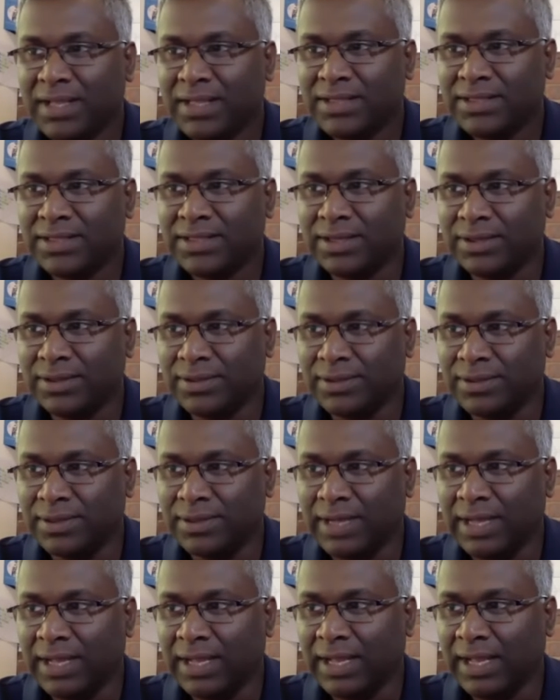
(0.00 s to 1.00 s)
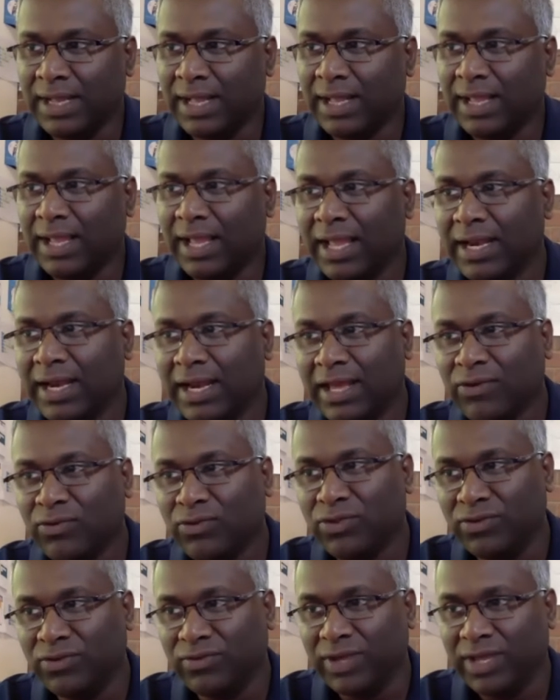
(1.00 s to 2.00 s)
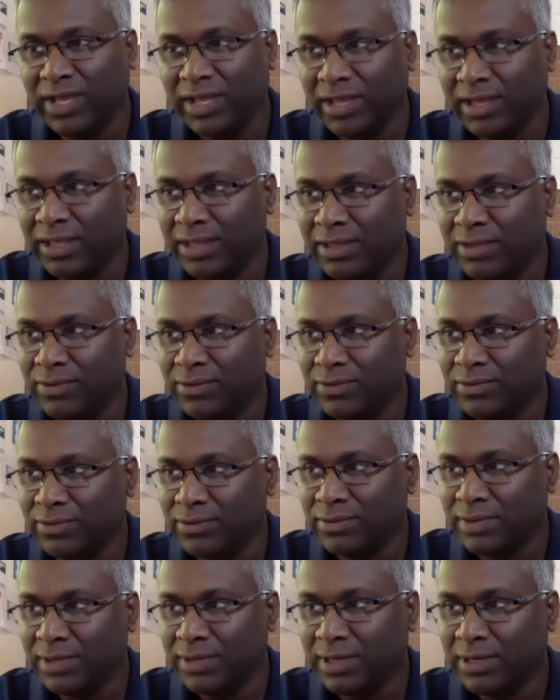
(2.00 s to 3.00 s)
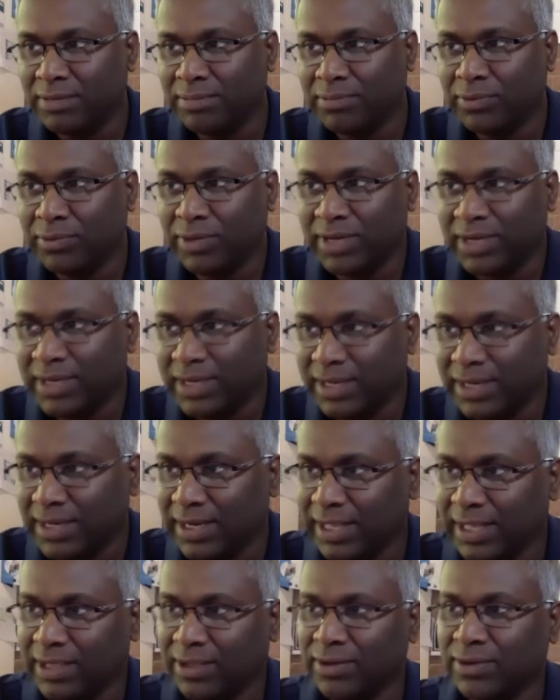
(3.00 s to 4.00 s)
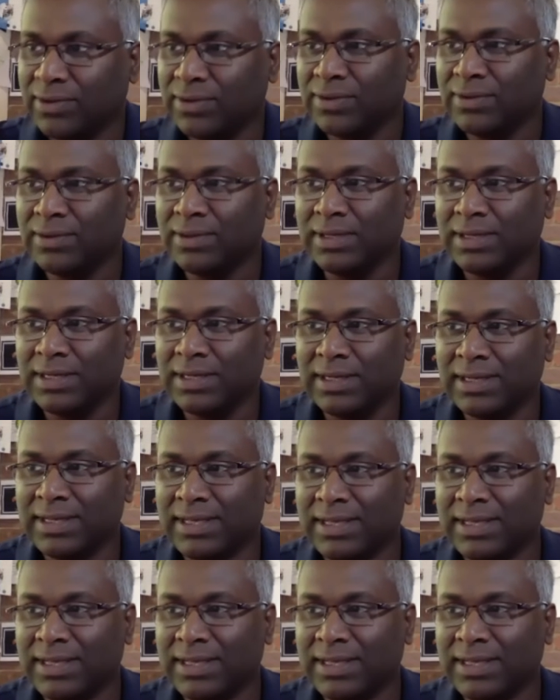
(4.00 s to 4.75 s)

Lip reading: So I love the way you put it, like, you know,